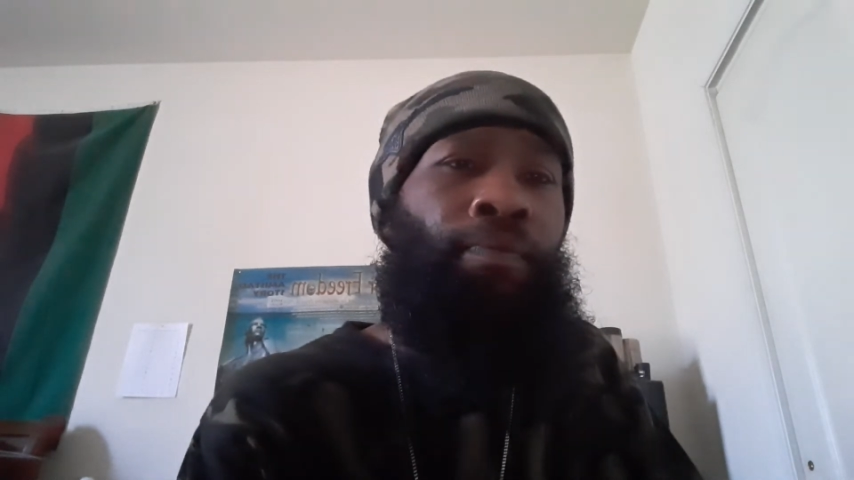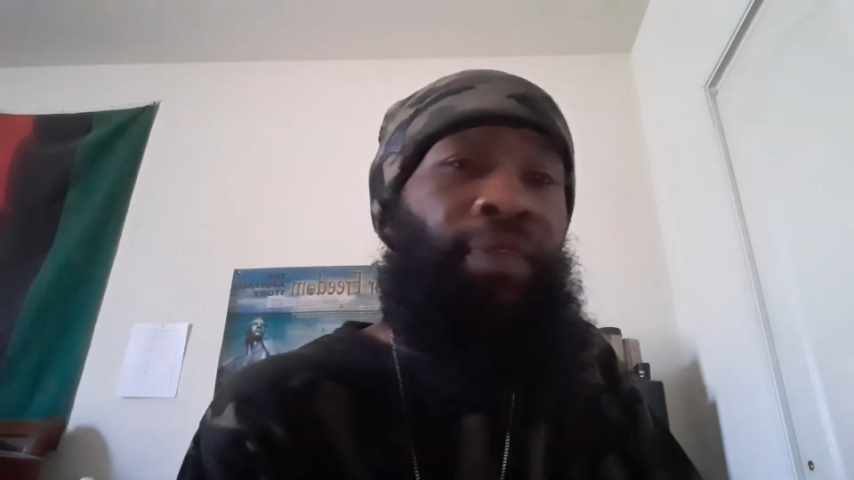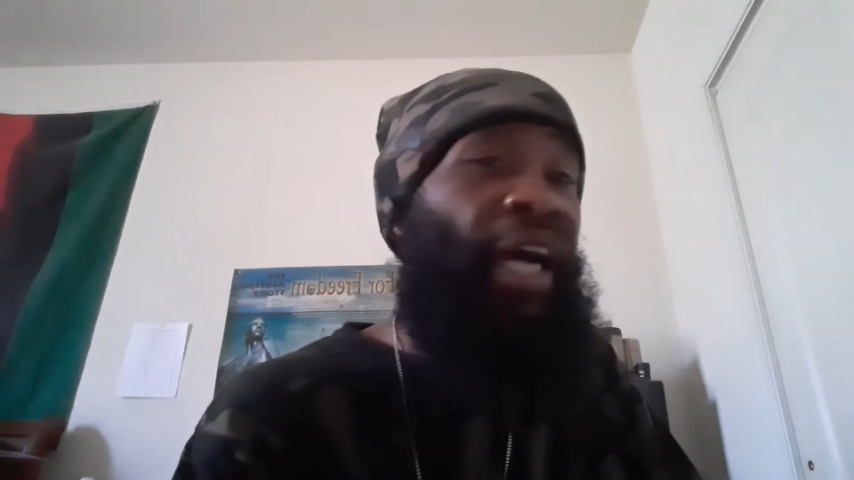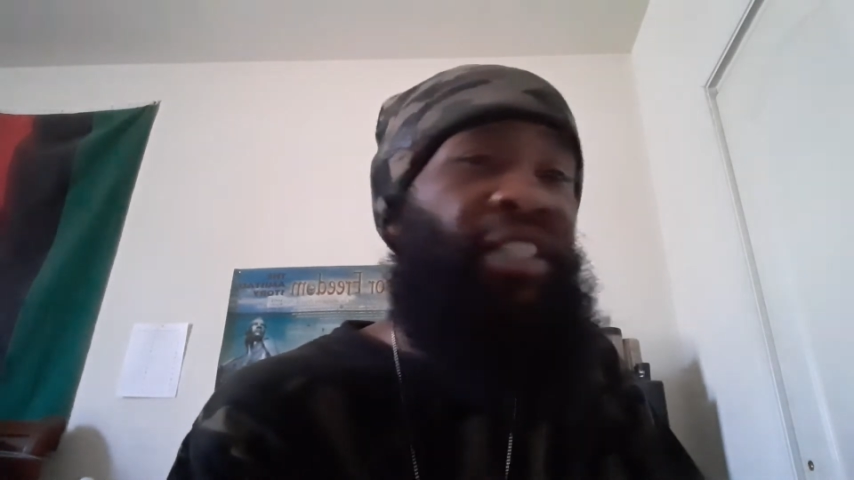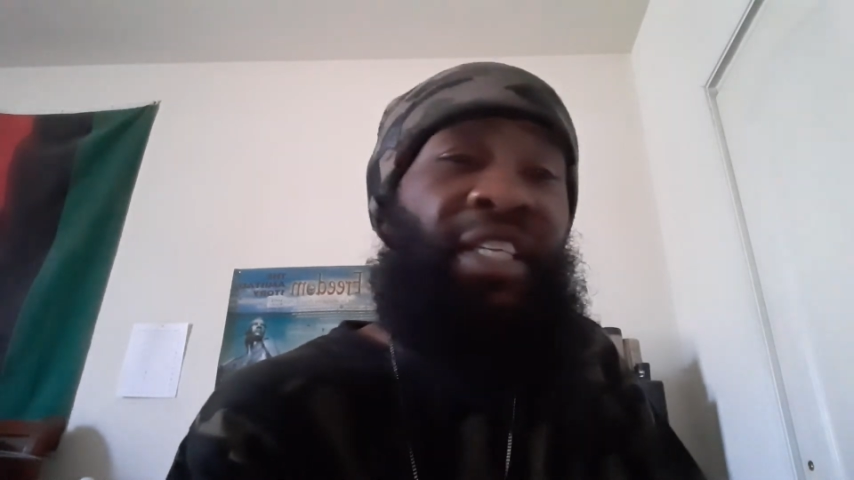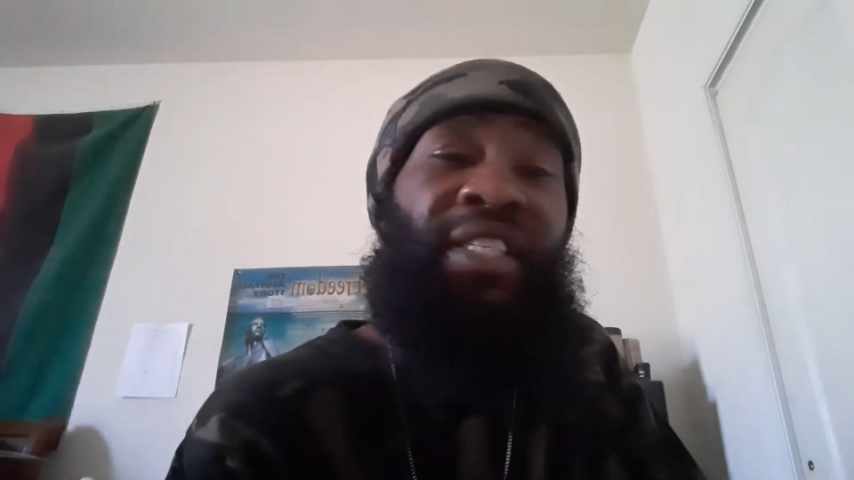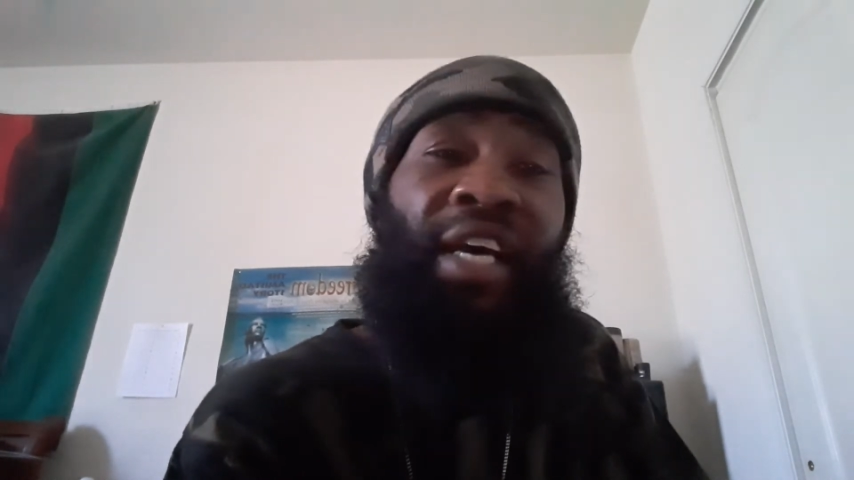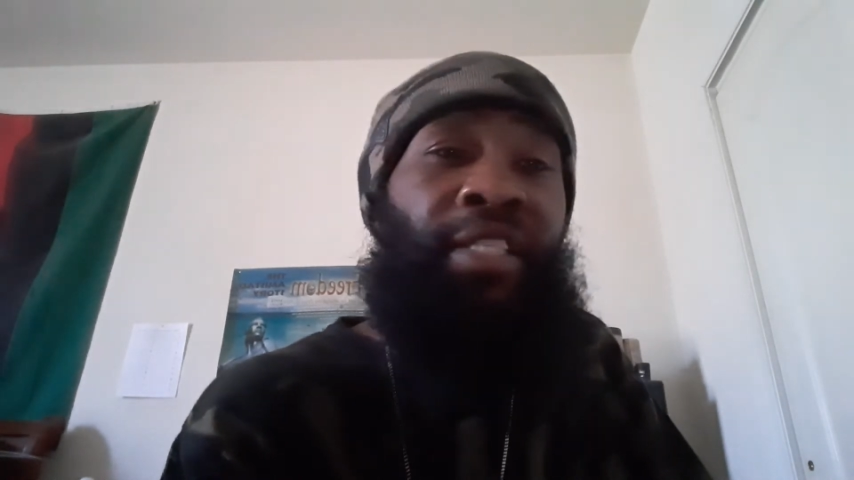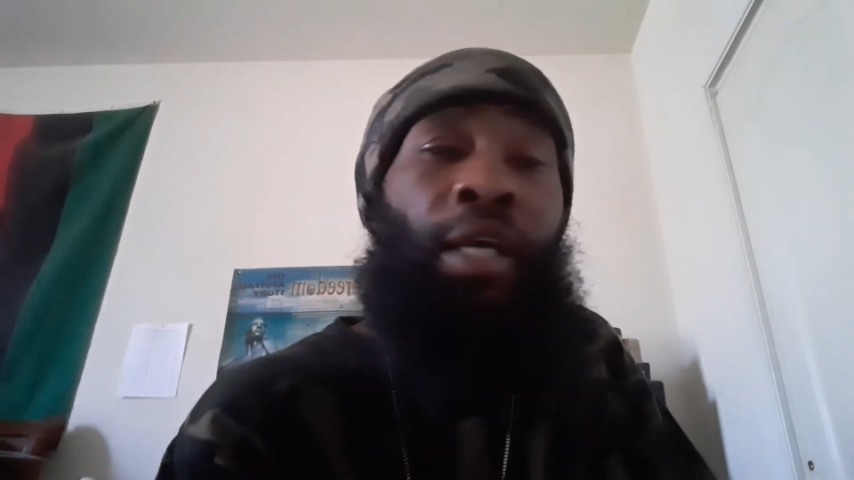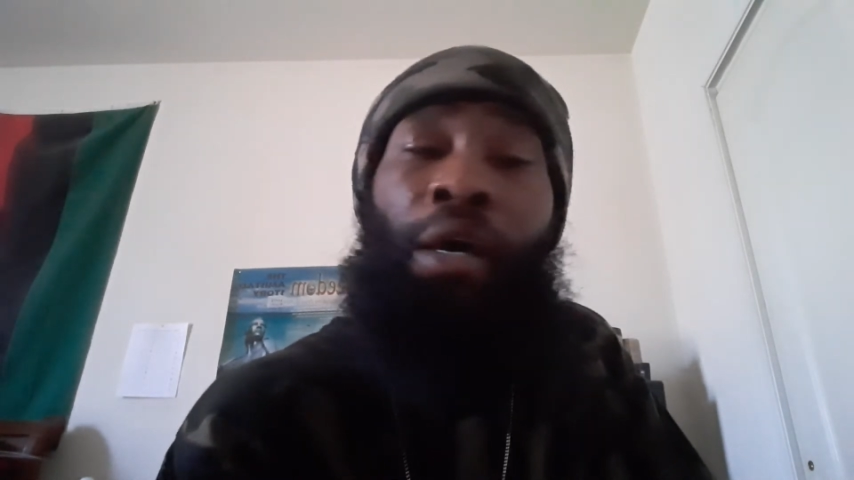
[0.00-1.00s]
Not just
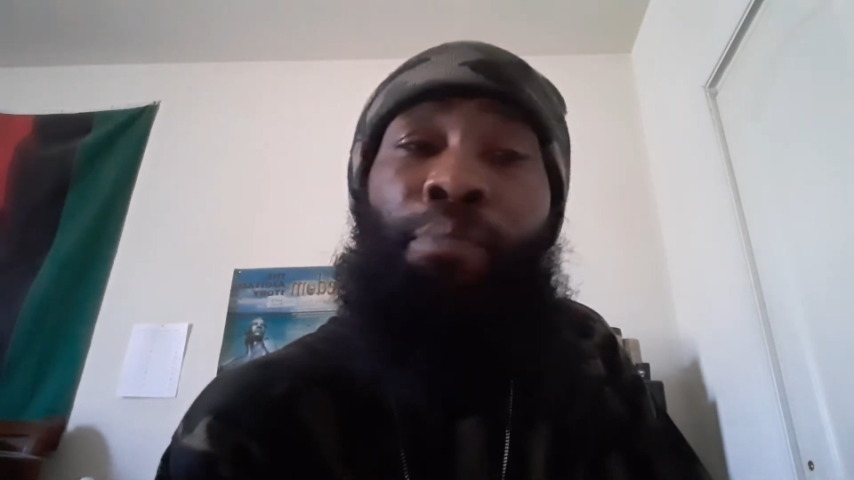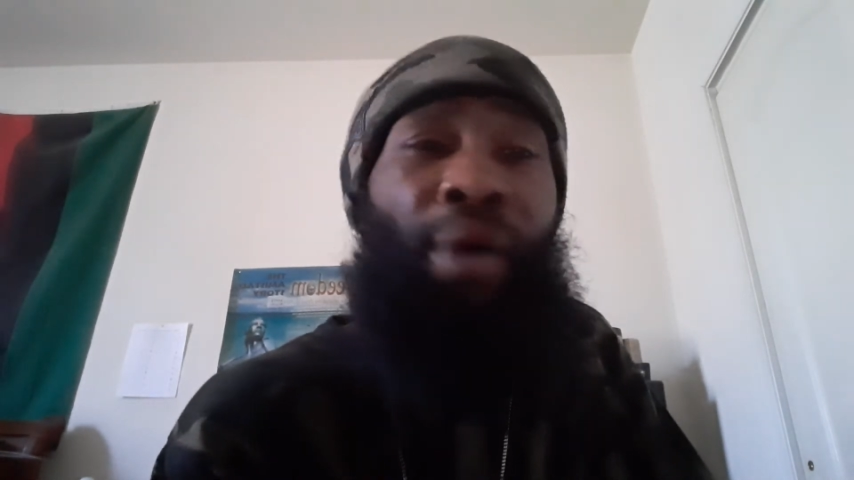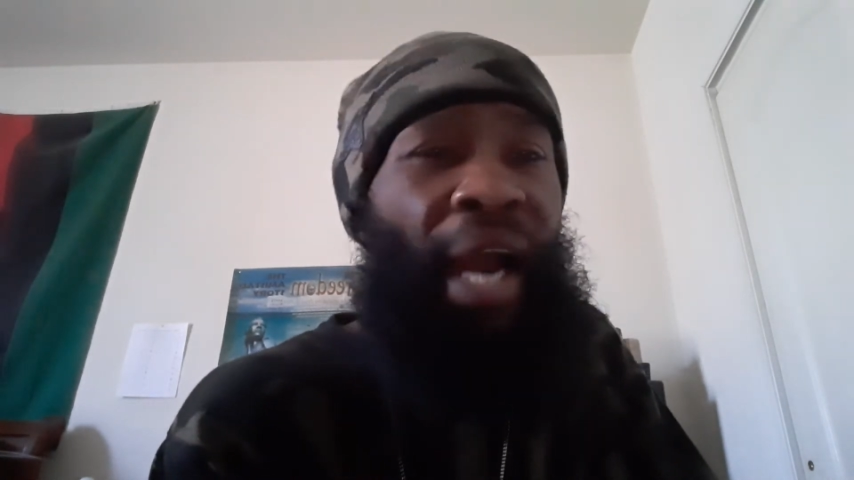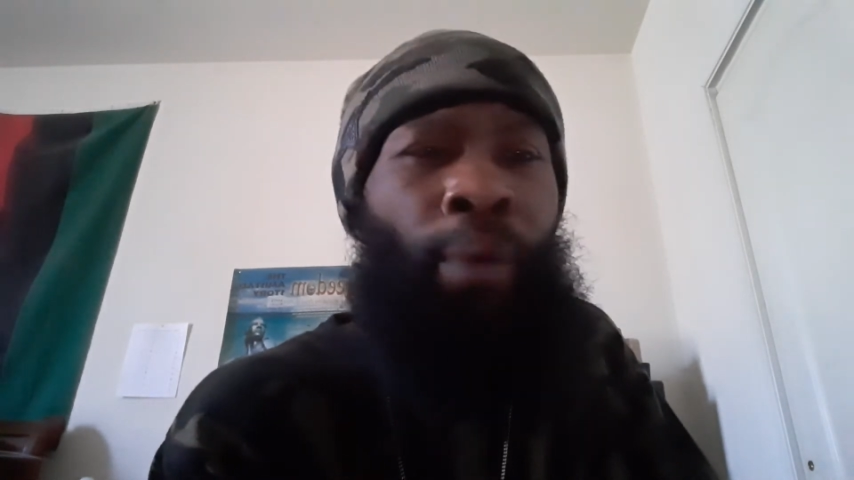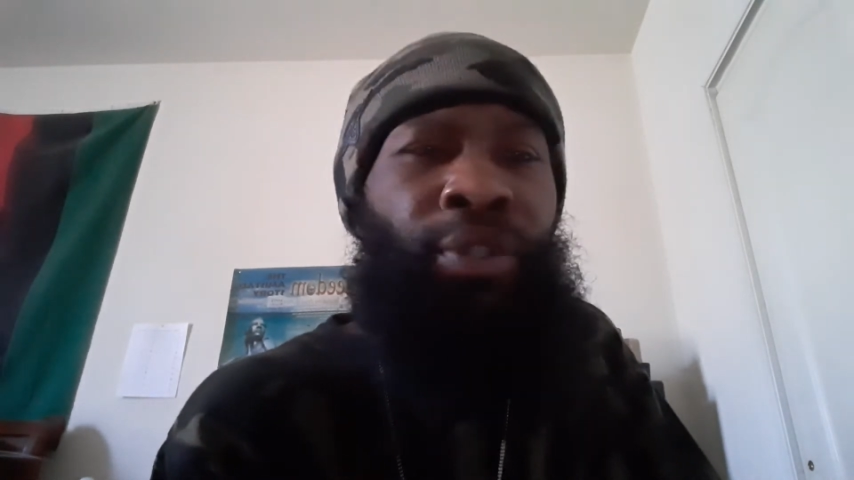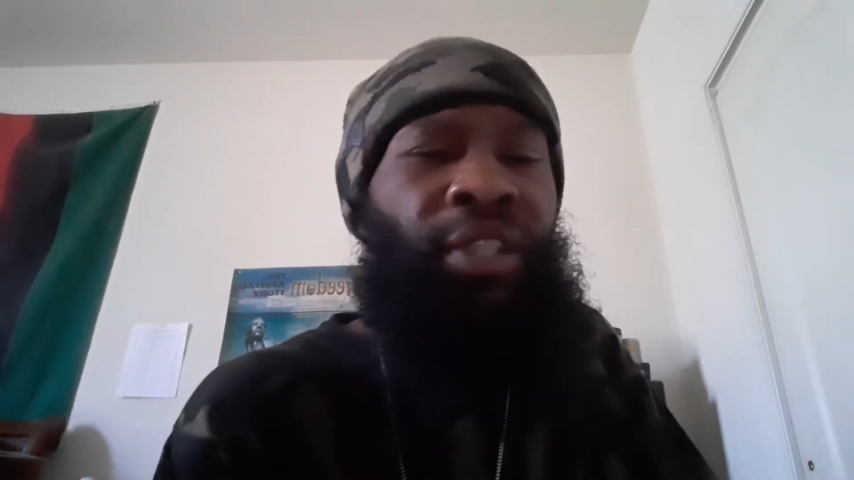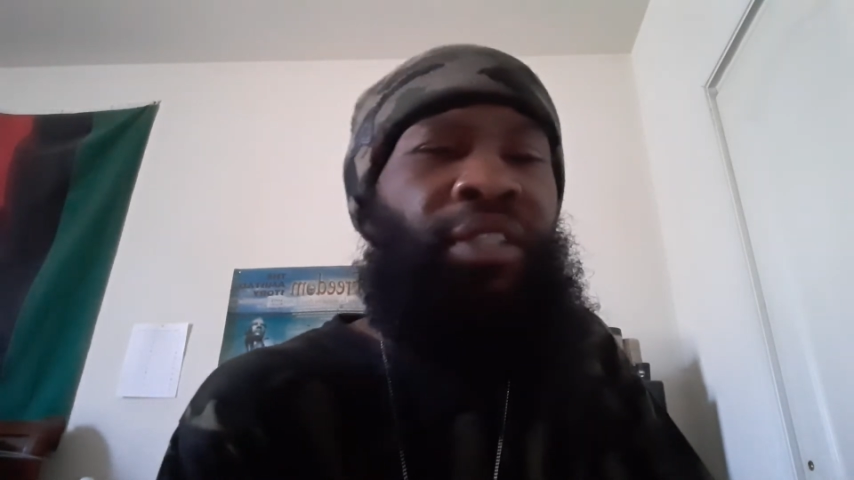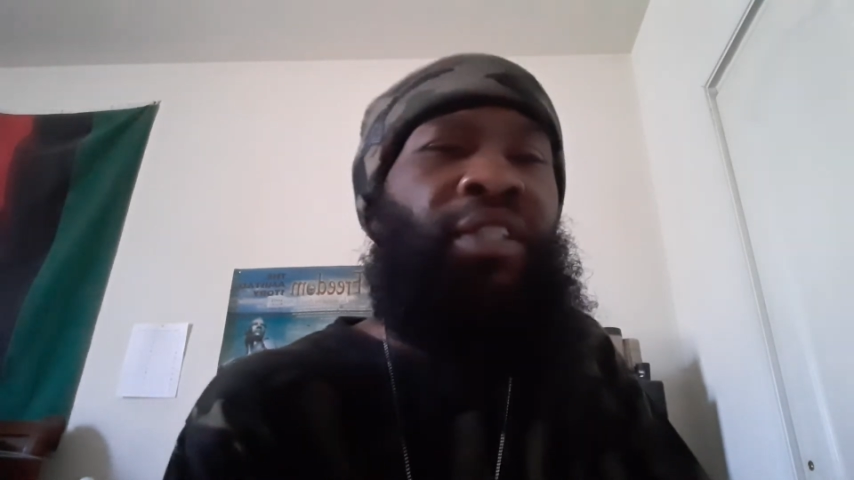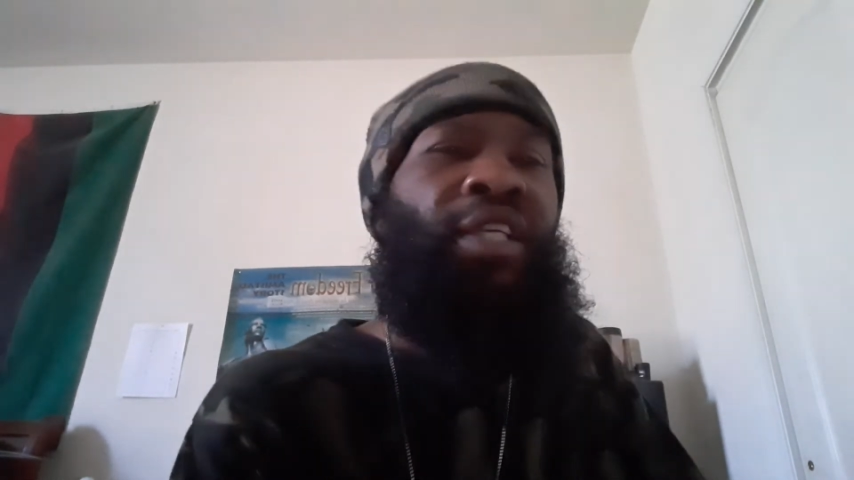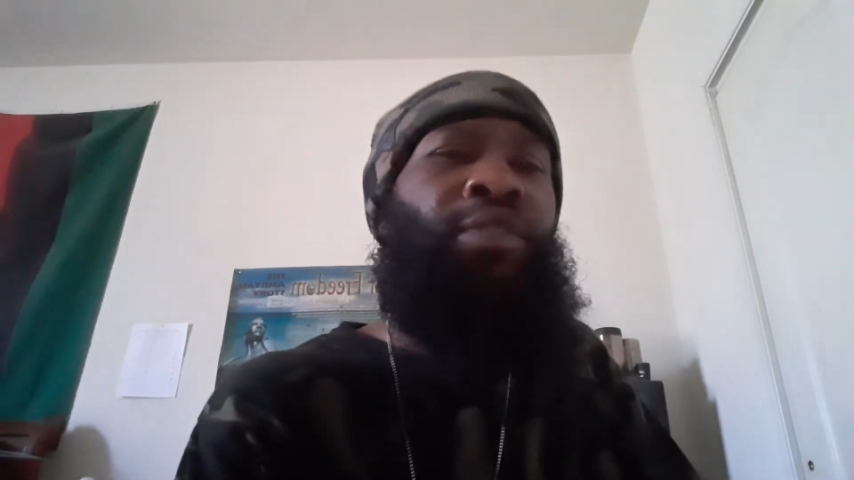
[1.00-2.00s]
us, but our
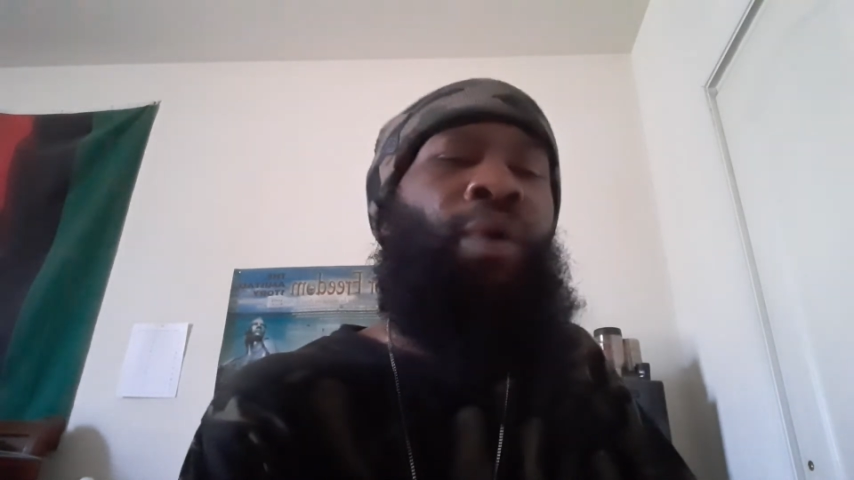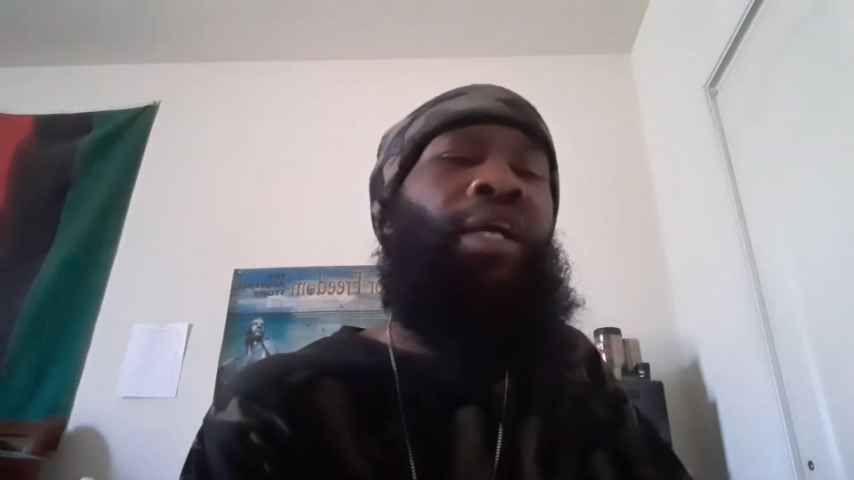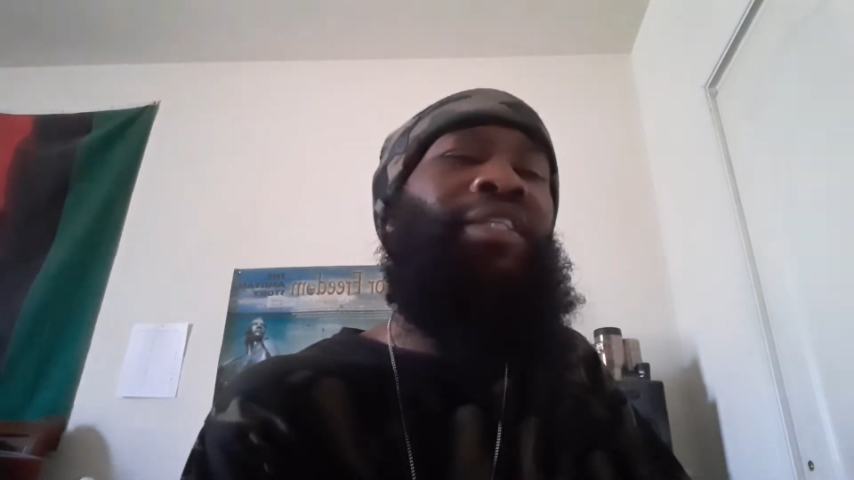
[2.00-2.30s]
sisters as well.